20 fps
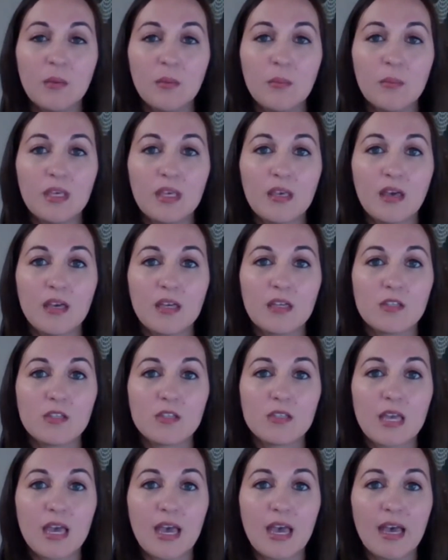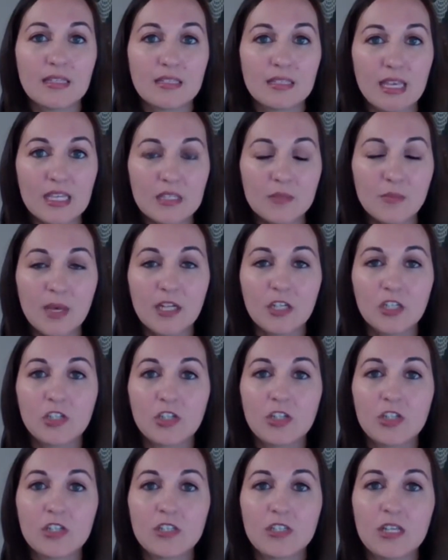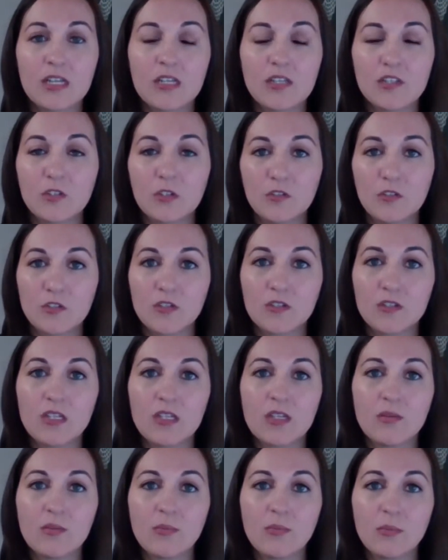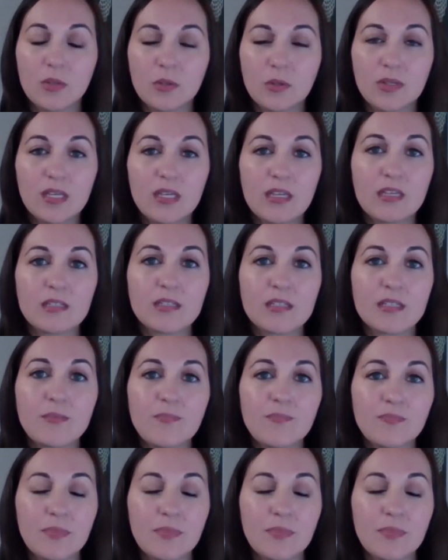because as case managers and as university employees,